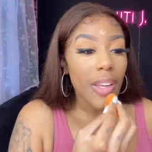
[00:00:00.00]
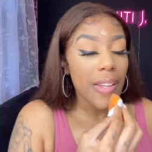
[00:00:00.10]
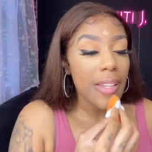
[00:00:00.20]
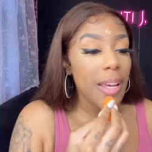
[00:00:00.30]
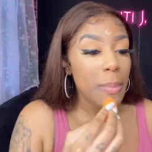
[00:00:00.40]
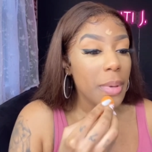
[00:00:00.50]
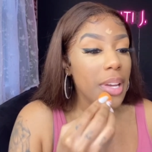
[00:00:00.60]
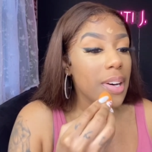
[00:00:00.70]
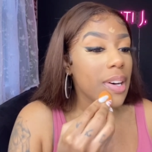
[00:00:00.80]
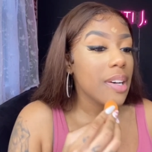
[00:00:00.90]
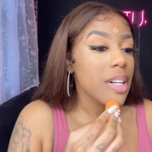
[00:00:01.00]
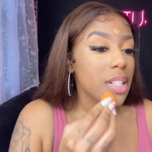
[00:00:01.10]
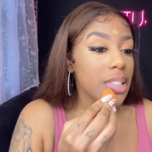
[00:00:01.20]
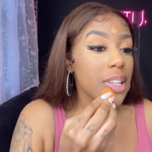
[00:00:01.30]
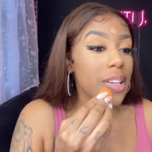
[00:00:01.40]
Let me
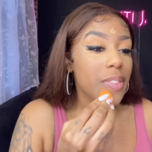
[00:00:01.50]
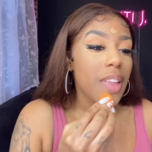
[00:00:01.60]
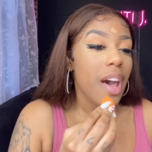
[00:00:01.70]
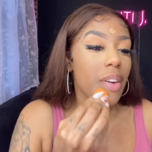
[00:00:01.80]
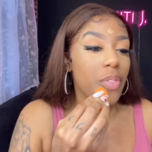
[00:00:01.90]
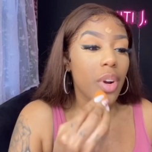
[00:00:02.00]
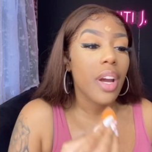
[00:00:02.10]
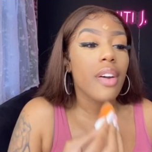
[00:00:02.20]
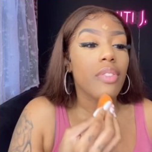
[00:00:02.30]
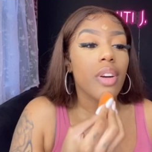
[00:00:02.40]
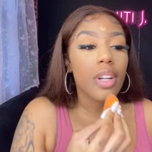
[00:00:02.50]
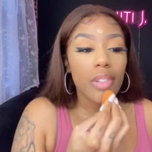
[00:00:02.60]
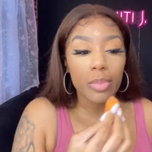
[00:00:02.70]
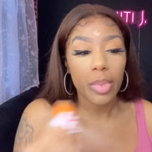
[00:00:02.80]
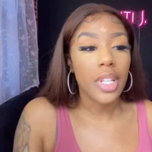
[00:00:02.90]
uh, live that forever.
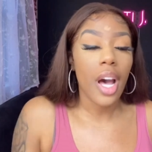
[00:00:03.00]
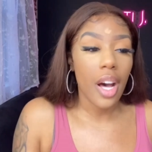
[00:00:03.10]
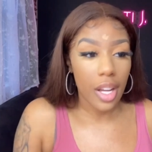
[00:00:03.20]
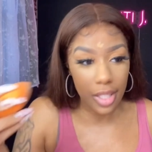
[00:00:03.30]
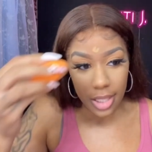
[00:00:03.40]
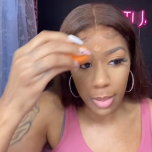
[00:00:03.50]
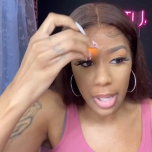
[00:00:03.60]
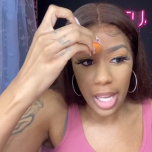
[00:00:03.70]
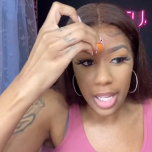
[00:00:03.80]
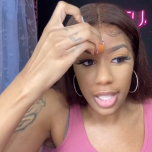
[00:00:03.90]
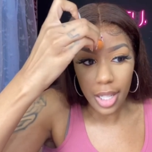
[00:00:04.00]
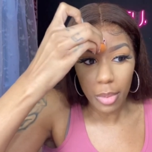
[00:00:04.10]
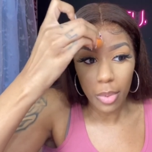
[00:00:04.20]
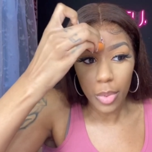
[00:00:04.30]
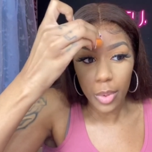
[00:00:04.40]
But nah, somebody had to come
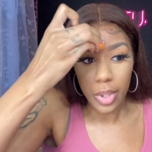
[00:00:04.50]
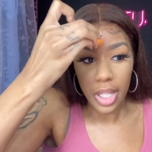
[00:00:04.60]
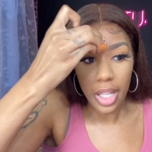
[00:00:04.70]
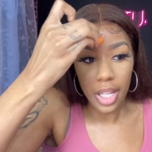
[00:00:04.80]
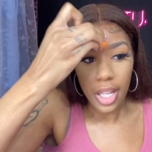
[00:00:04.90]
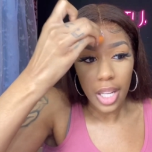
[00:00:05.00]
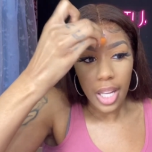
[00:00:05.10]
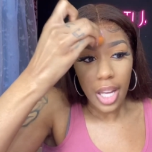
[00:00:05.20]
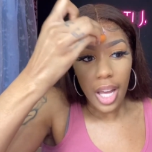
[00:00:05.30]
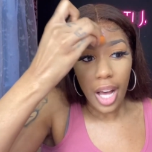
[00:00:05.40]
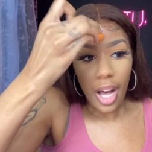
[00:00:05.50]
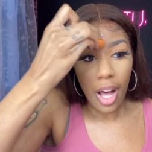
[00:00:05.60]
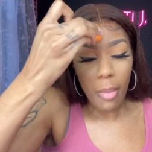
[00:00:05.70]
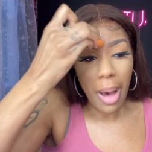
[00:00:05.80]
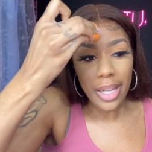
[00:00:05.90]
and ruin it.
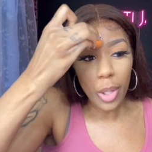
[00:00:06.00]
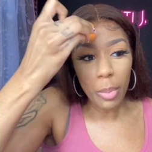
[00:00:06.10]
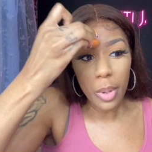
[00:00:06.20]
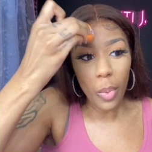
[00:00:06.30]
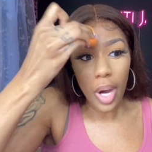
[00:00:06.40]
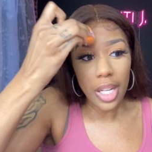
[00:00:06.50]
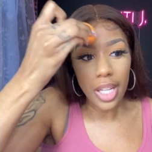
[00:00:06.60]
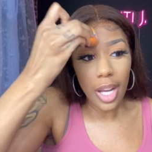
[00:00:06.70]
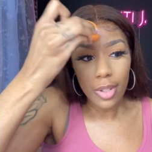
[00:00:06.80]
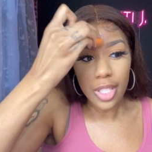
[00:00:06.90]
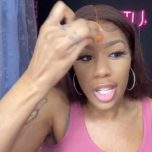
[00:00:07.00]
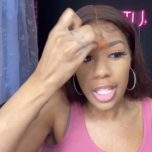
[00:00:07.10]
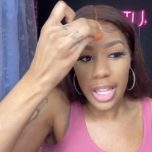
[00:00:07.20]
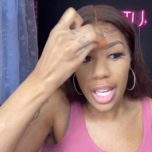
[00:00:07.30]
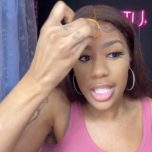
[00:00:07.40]
Um, I don't be wanting to know
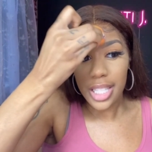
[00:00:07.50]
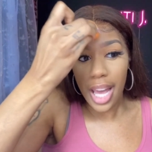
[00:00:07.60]
certain things.